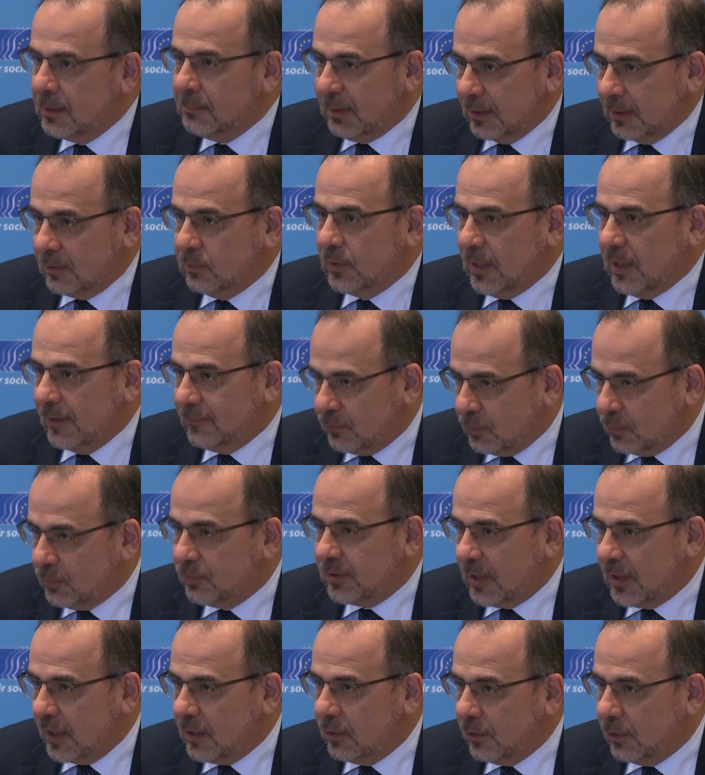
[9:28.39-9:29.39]
But we have to
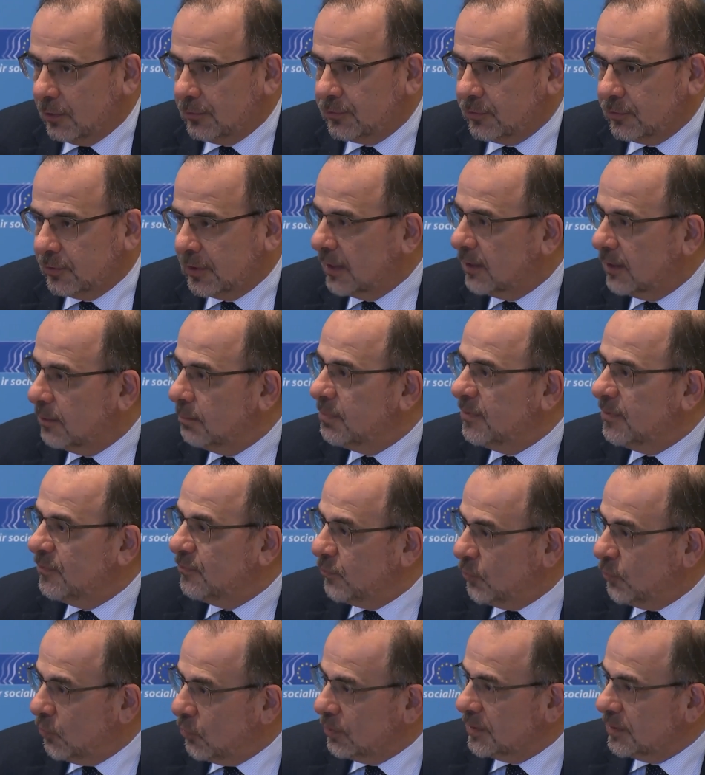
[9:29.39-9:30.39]
say also that
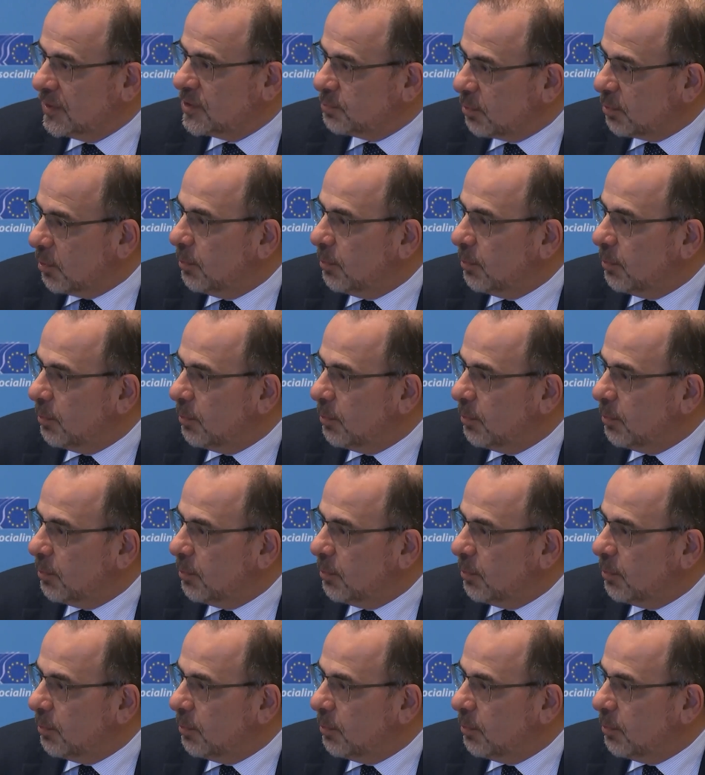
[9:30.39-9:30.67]
before this